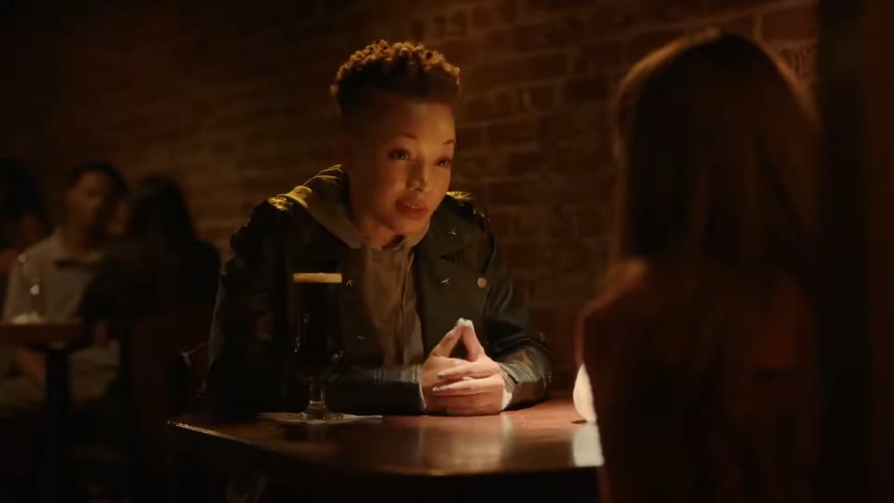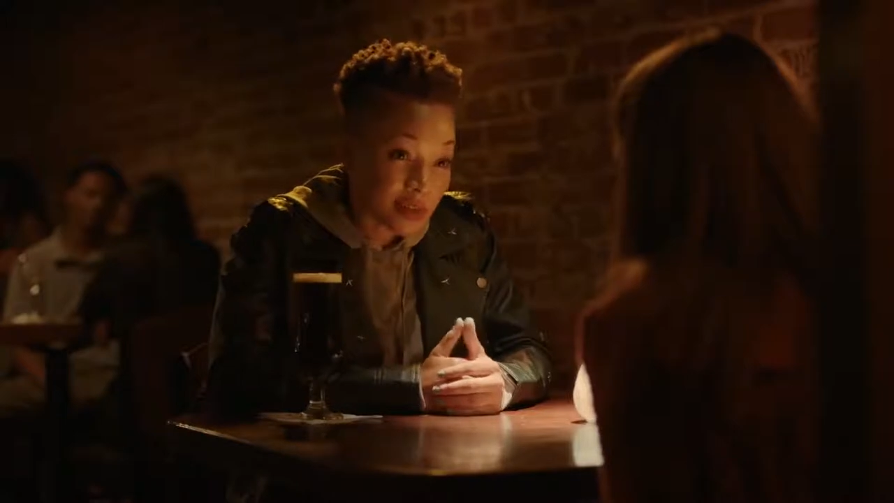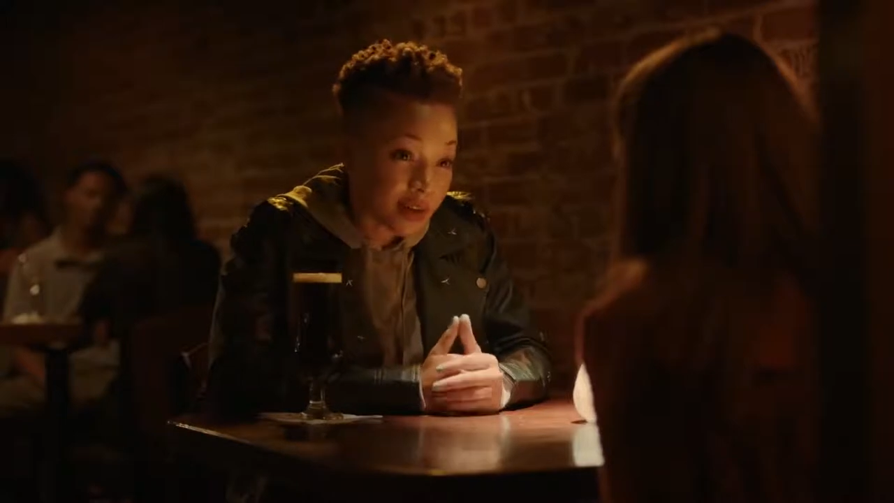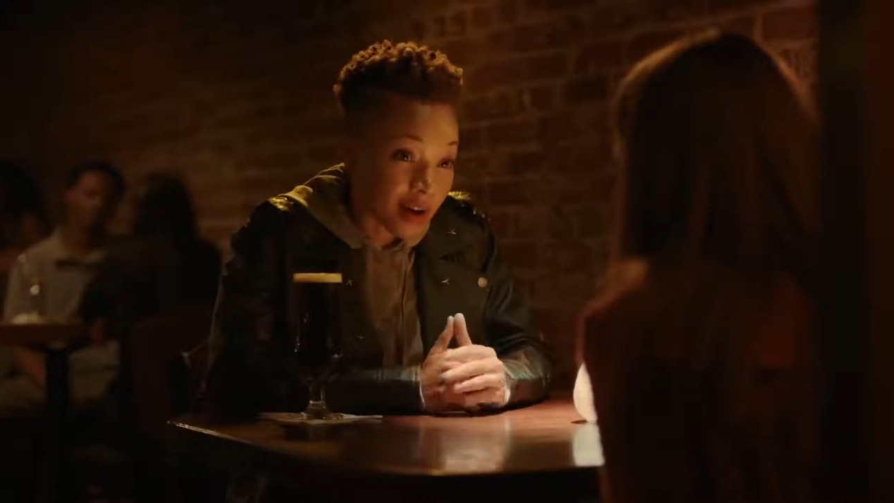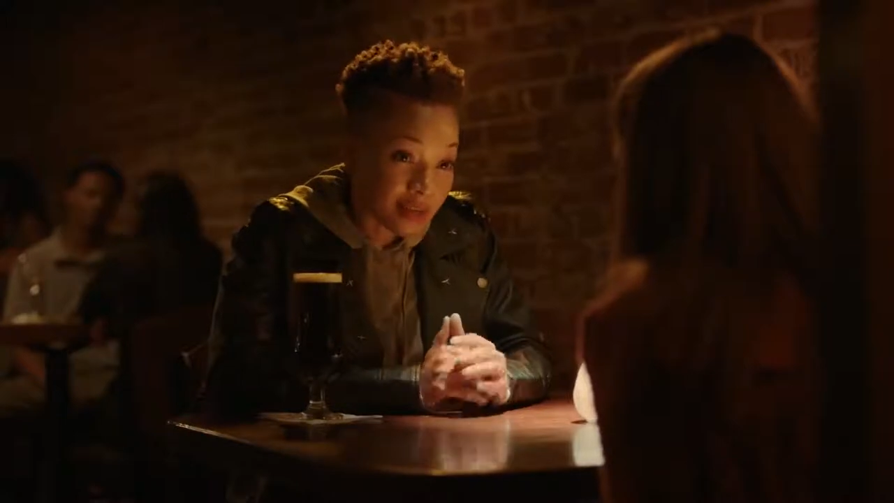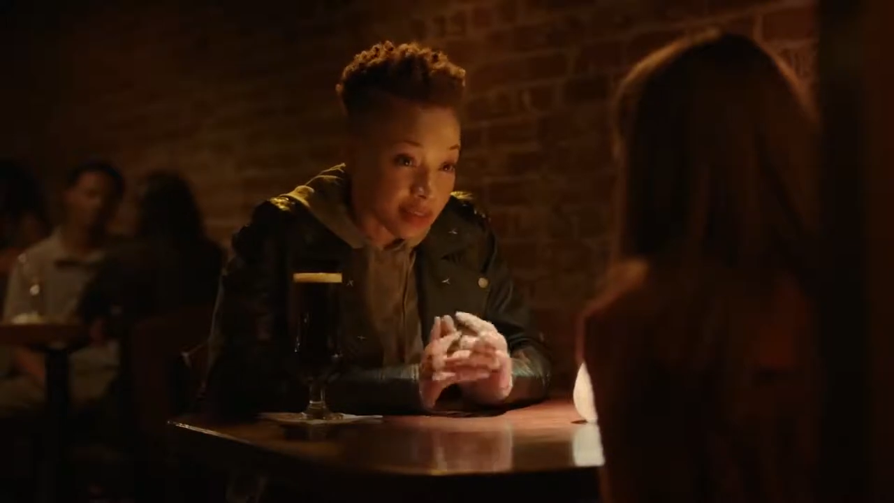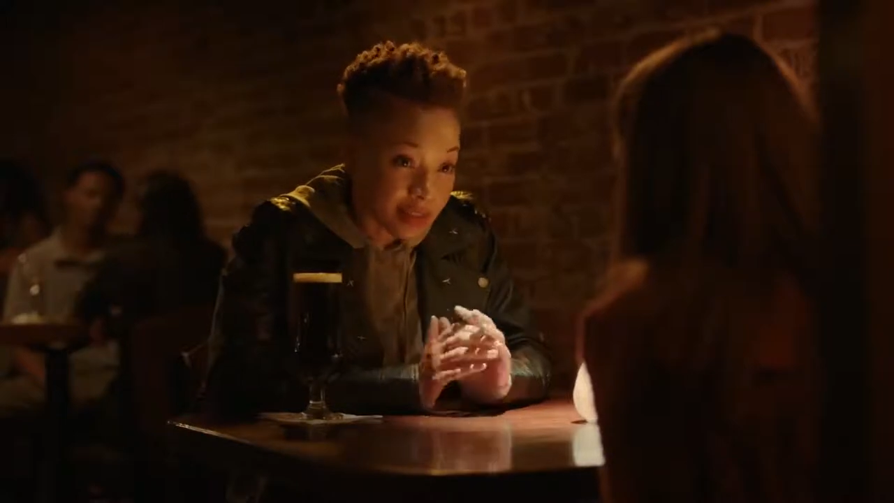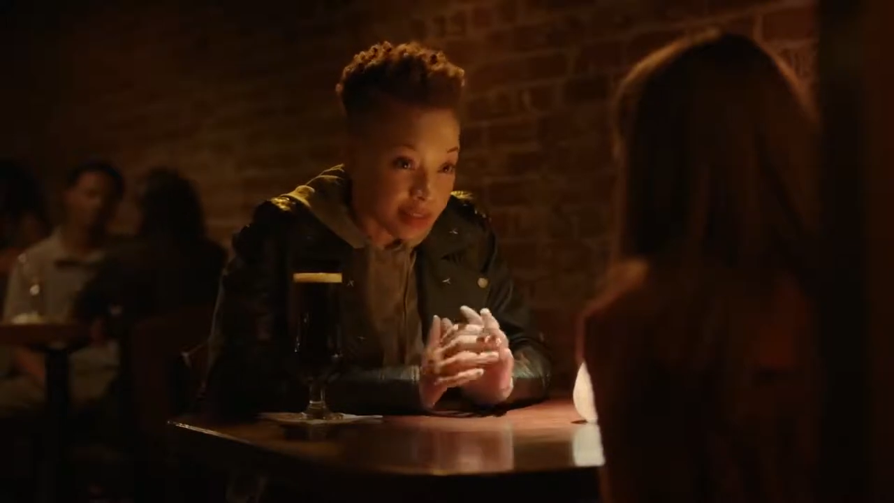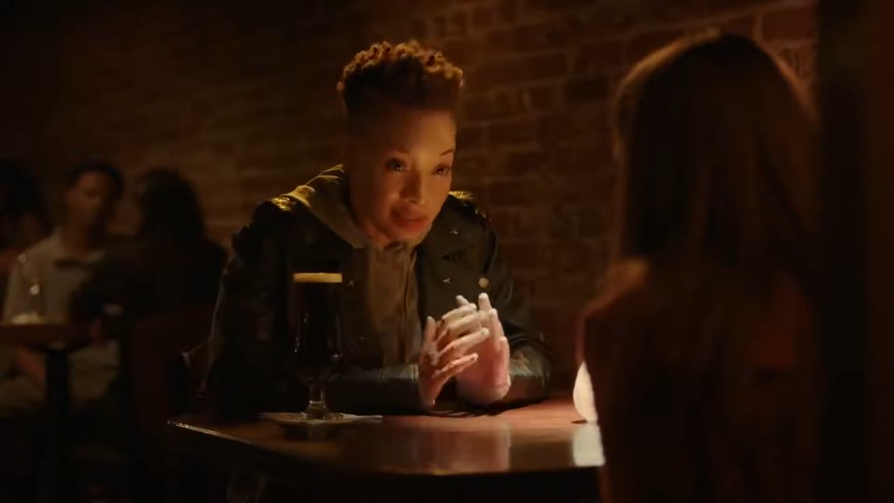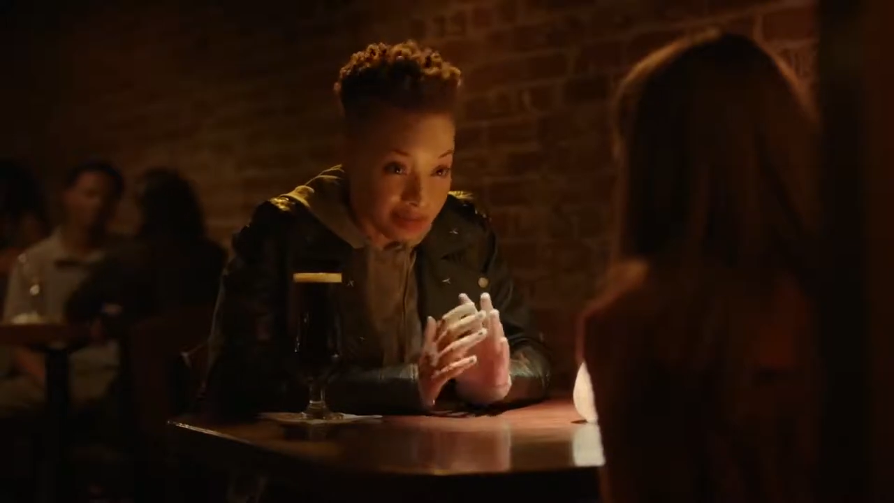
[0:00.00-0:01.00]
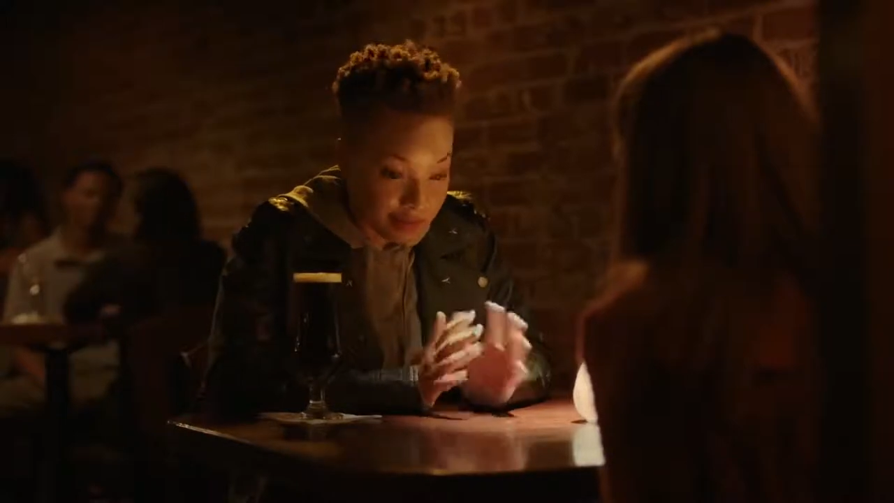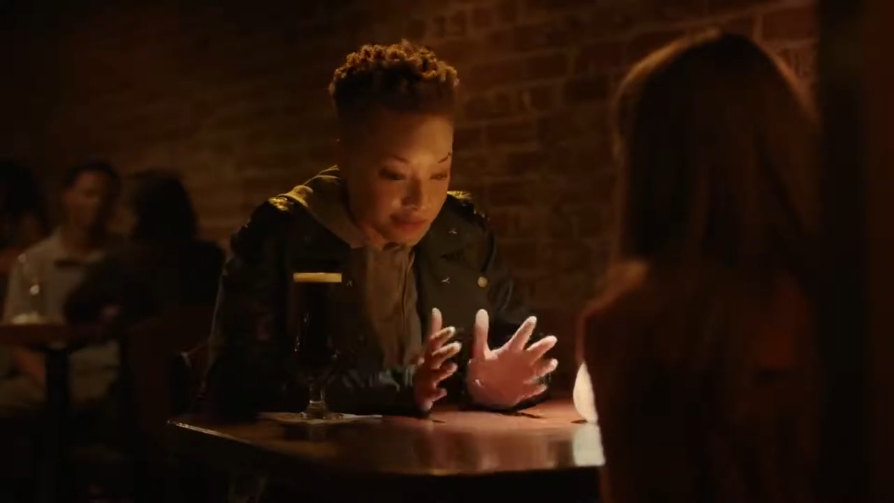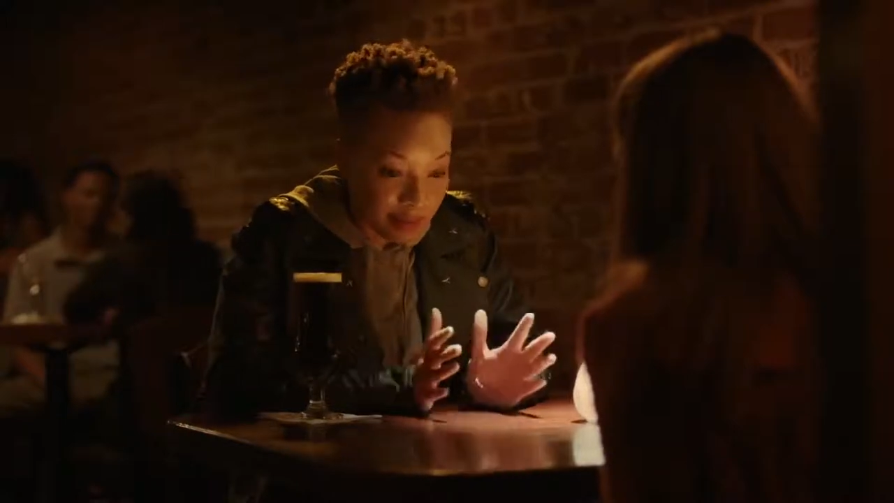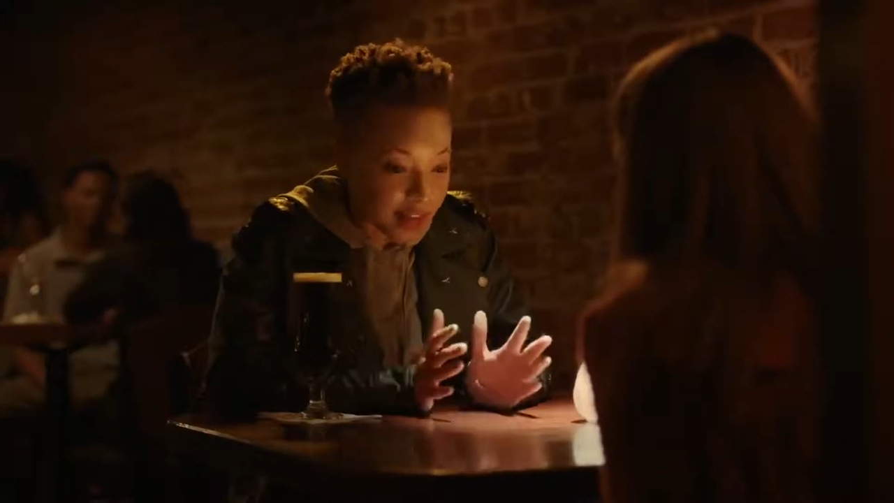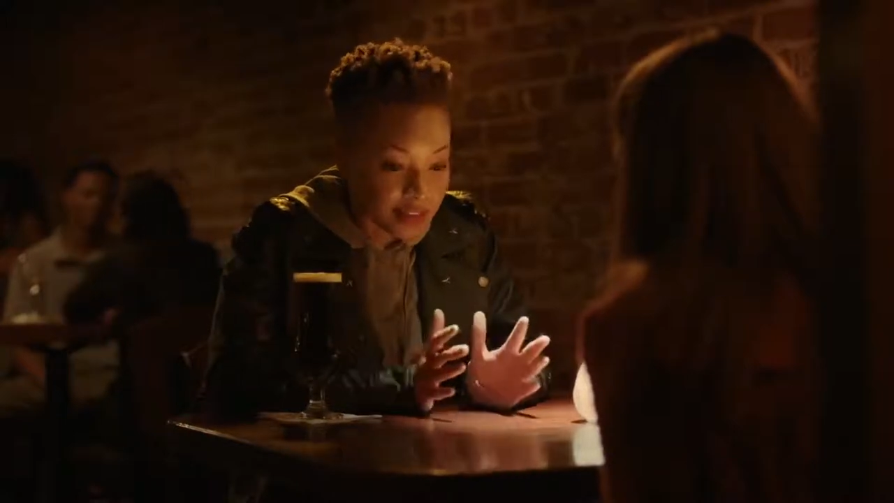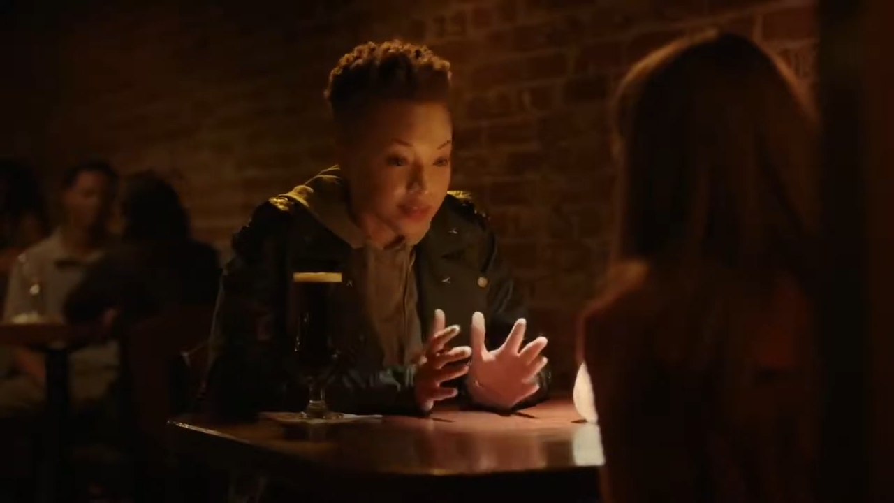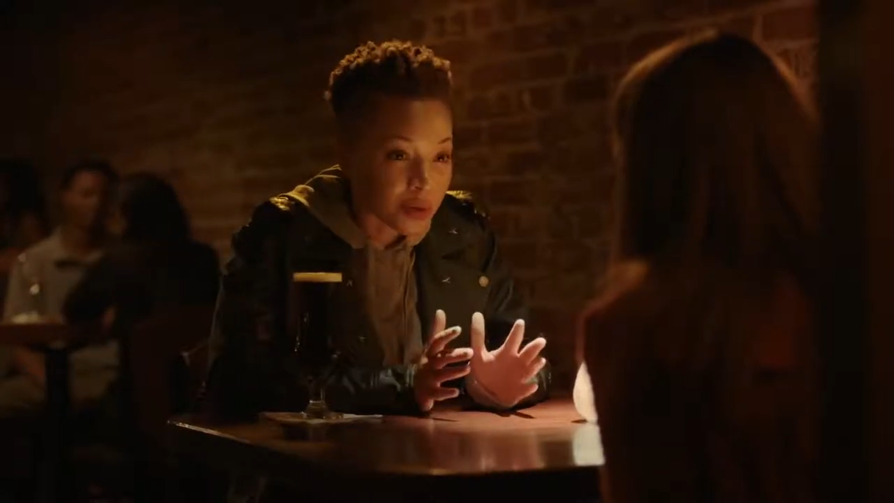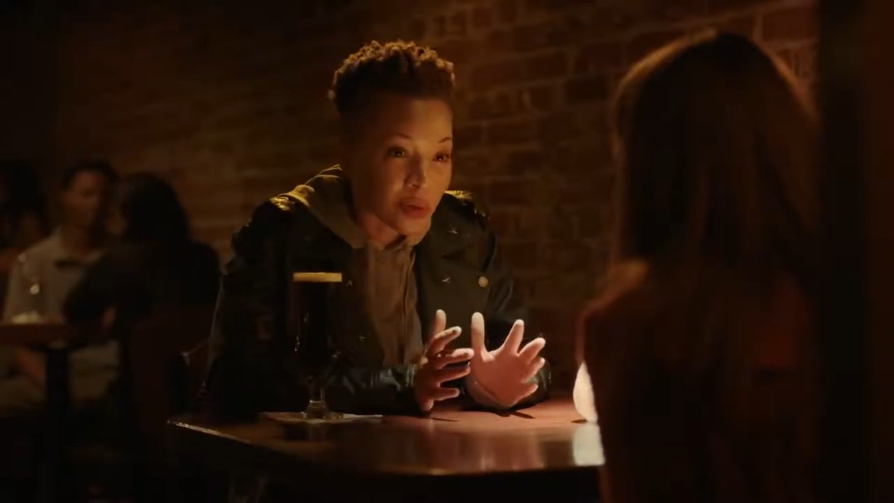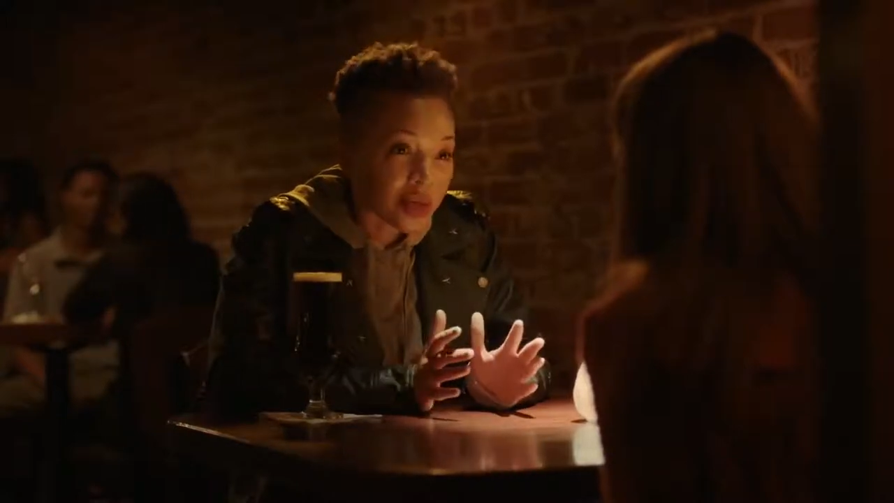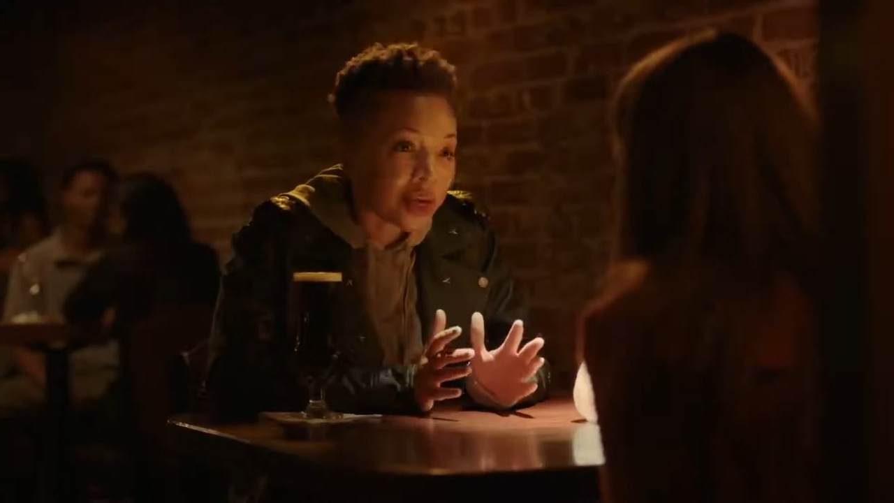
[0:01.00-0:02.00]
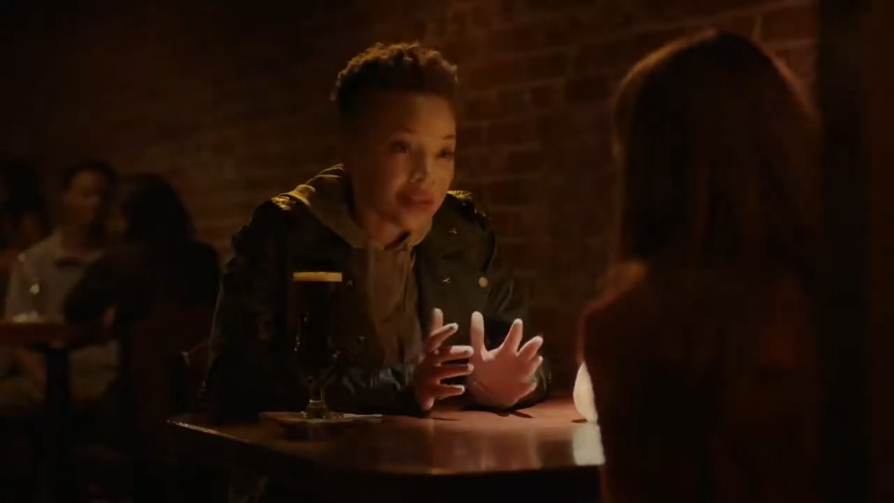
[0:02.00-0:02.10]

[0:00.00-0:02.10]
he was involved in this massive court